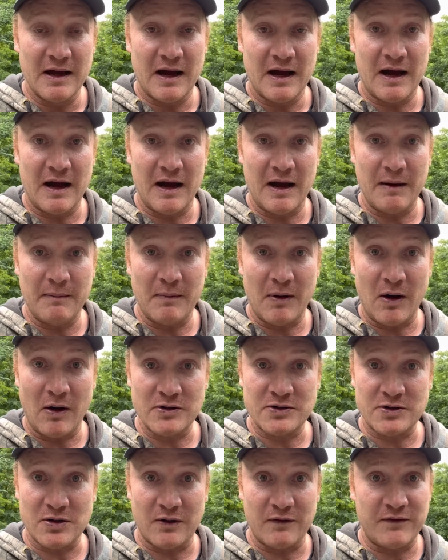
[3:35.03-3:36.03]

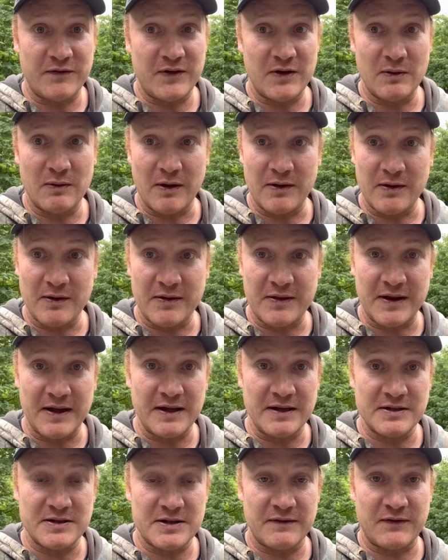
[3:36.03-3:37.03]
Also a few other
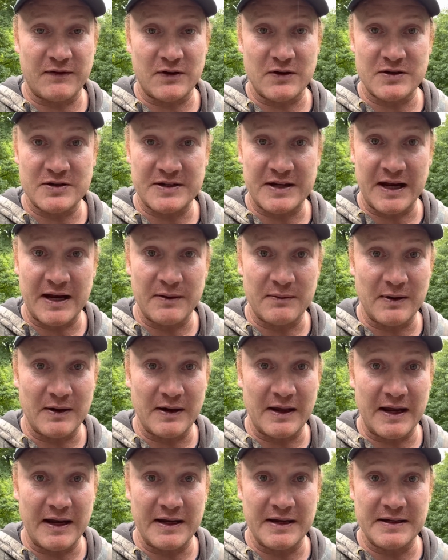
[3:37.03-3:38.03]
things, first aid
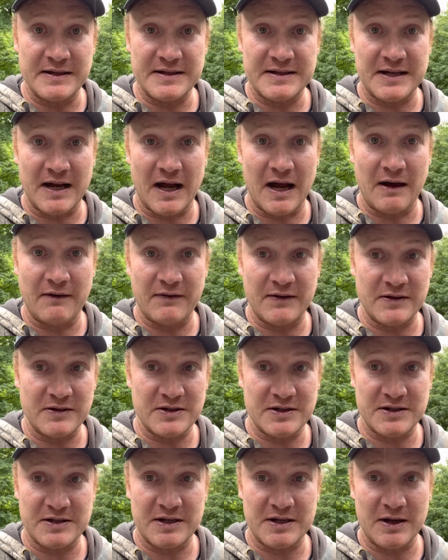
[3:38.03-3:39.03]
related stuff, and
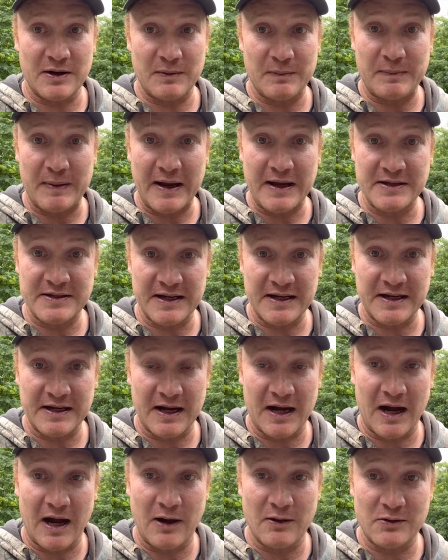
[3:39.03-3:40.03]
just basic
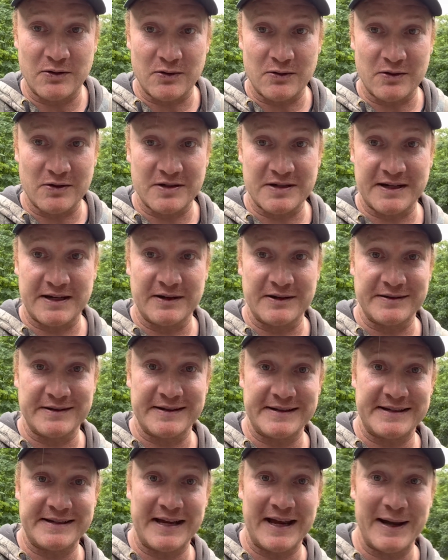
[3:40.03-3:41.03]
outdoor skills
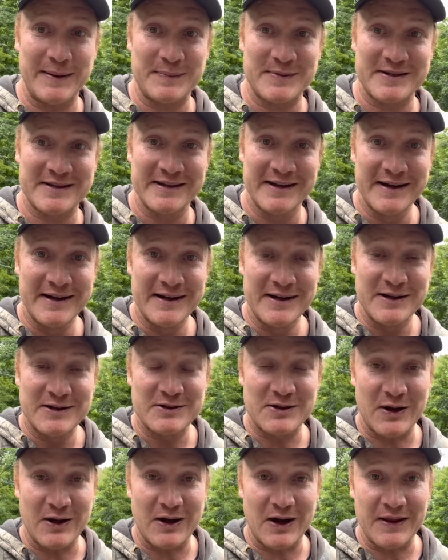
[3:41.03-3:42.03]
and tips.
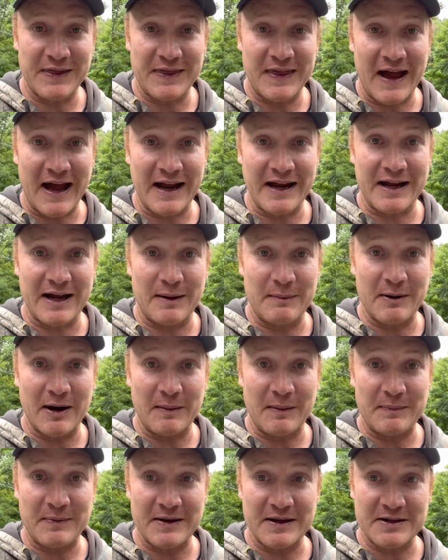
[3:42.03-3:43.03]
So I got that coming
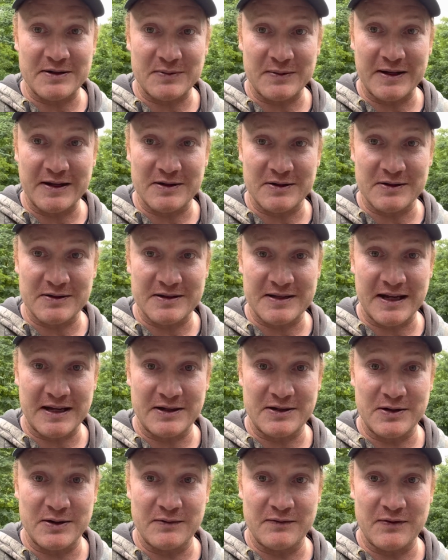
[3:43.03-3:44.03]
up this week, so stay
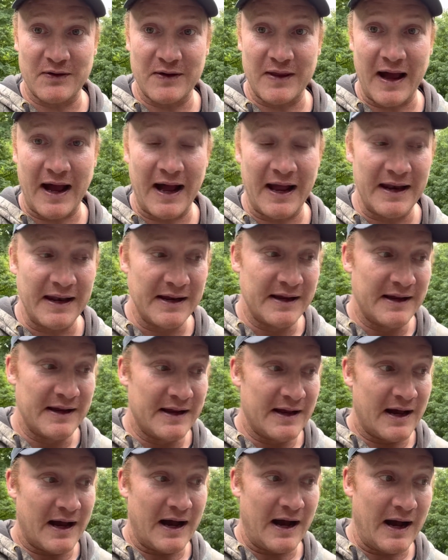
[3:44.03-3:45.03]
tuned for that.
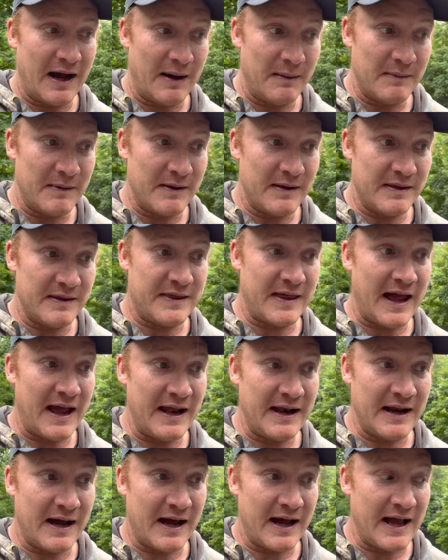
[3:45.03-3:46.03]
And
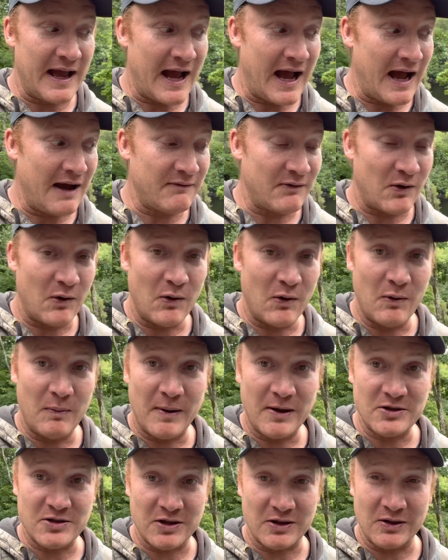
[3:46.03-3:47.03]
then I have a whole
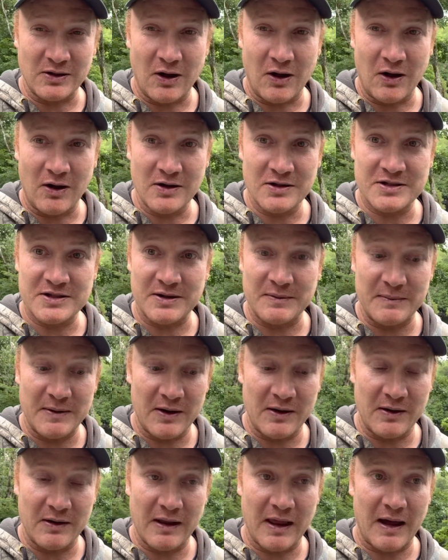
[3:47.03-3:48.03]
bunch of logs to
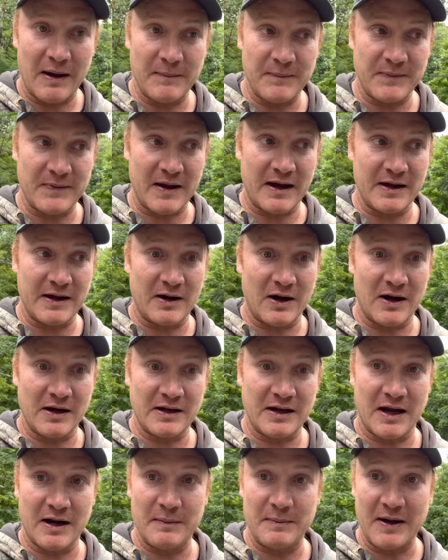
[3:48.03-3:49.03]
mill. I got
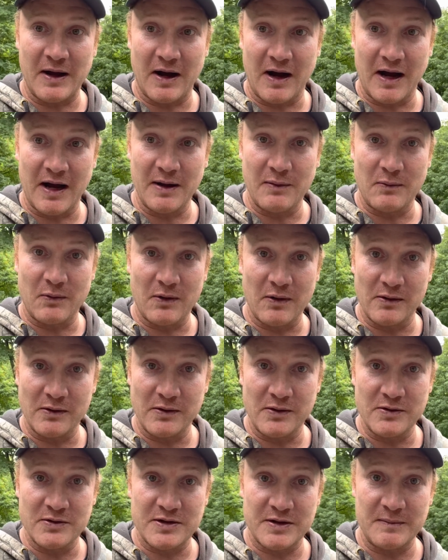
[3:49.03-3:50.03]
kind of behind
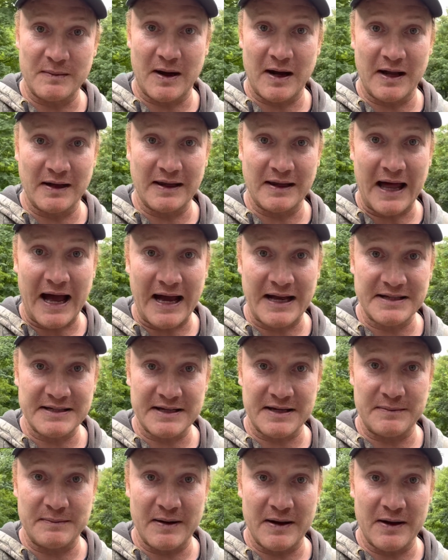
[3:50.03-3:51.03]
using my
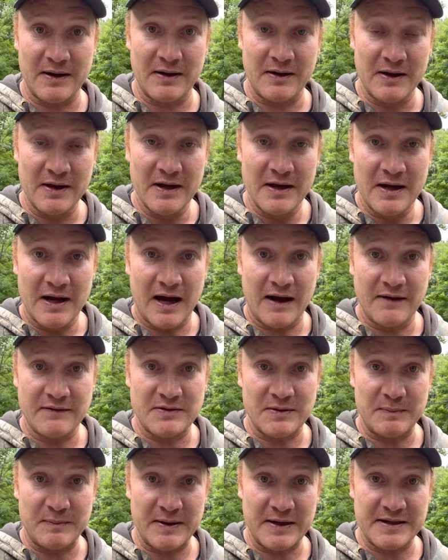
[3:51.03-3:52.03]
Alaskan mill. I have
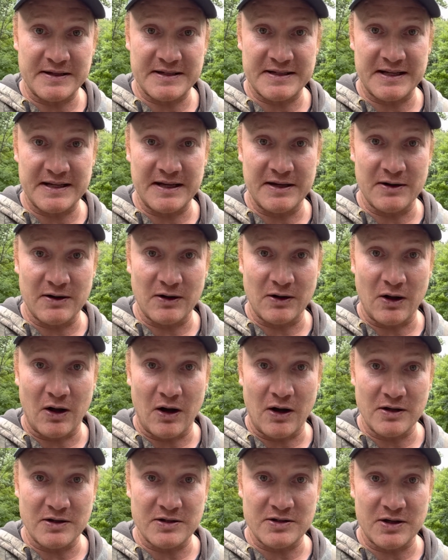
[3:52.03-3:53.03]
some big cedar
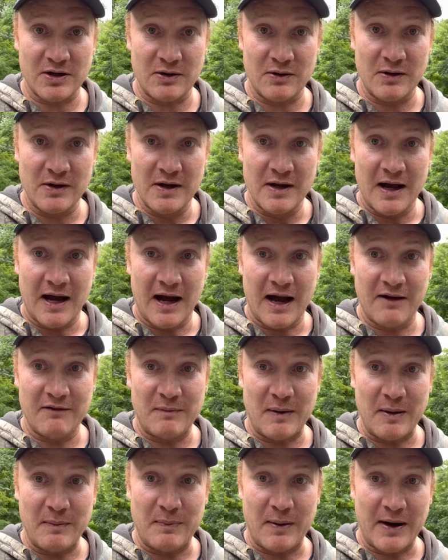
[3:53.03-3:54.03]
logs. So I have
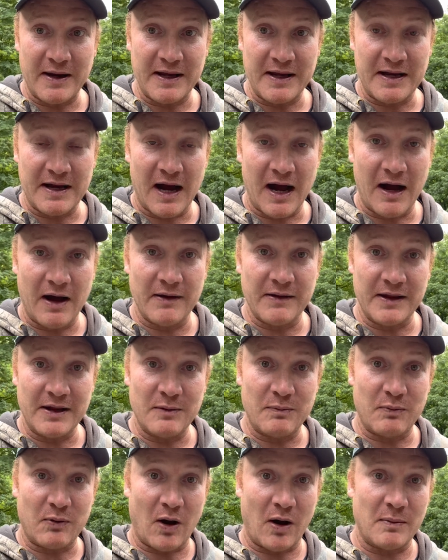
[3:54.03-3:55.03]
my buddy Kyle that
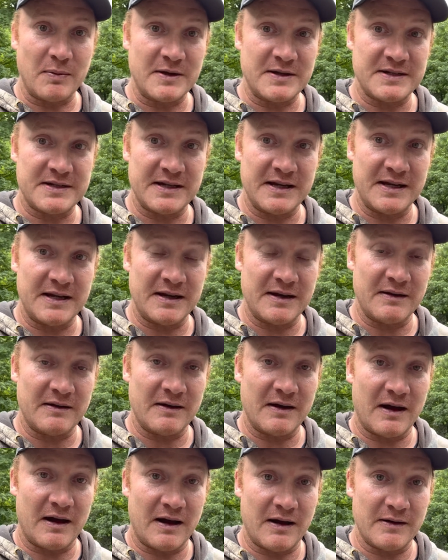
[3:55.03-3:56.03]
you probably saw in
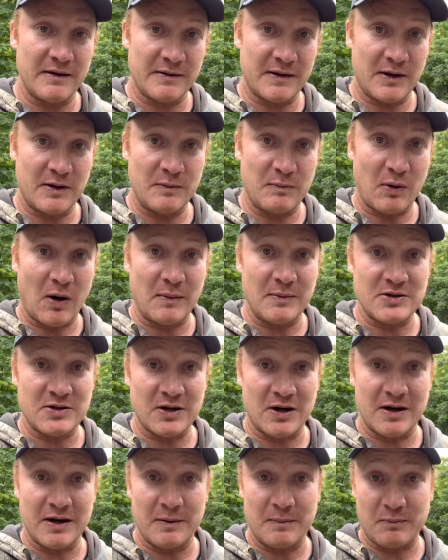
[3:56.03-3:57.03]

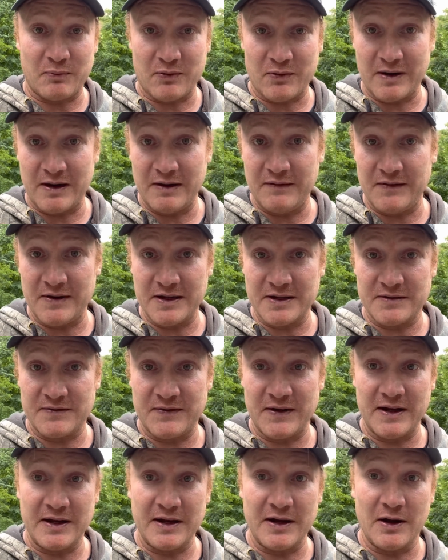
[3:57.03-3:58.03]
a previous
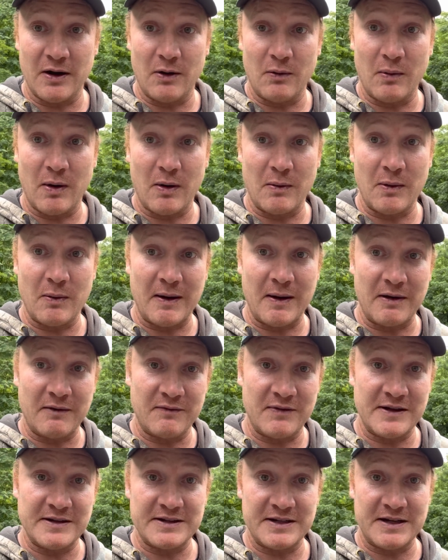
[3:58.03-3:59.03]
video where we went and
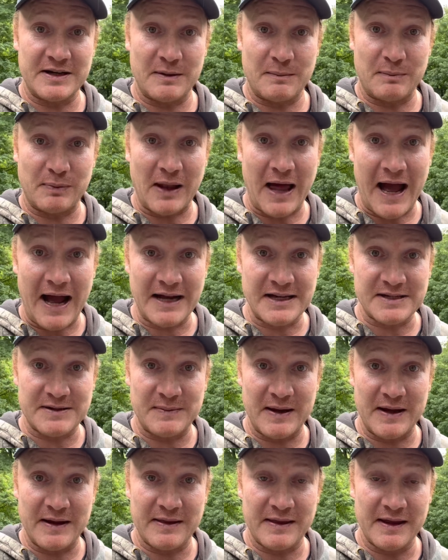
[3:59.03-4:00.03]
visited a
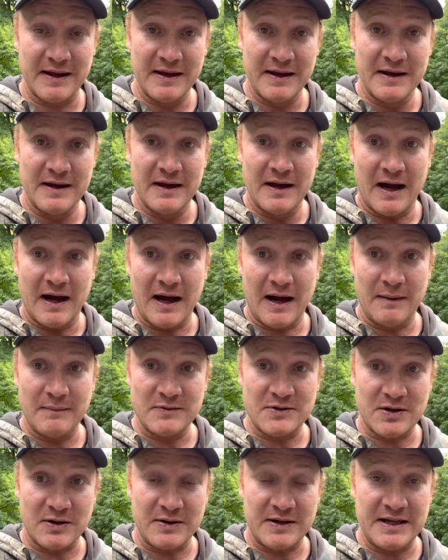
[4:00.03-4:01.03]
blacksmith.
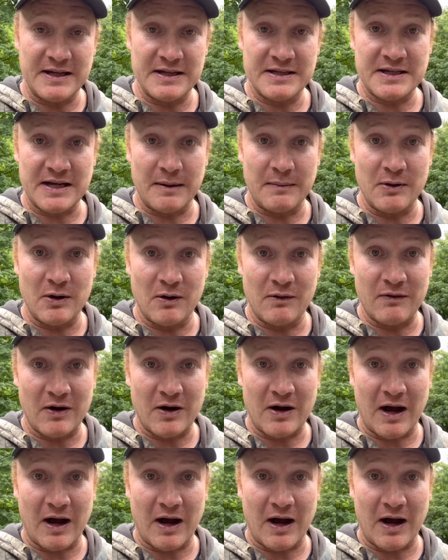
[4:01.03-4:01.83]
So he's coming over.